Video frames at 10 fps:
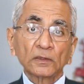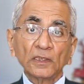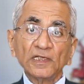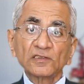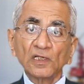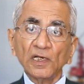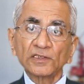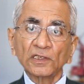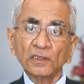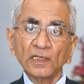The
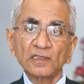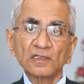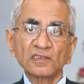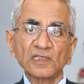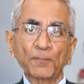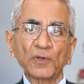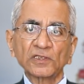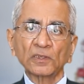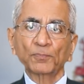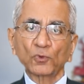distillation is a
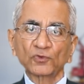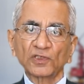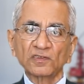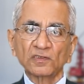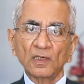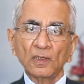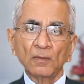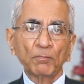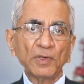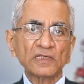separation process
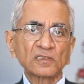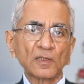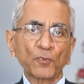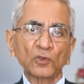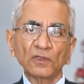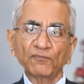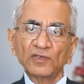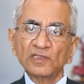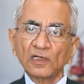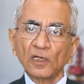based upon the
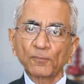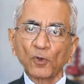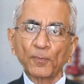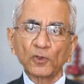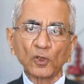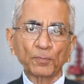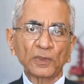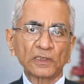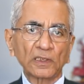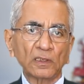physical property of
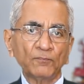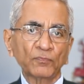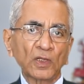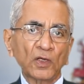material,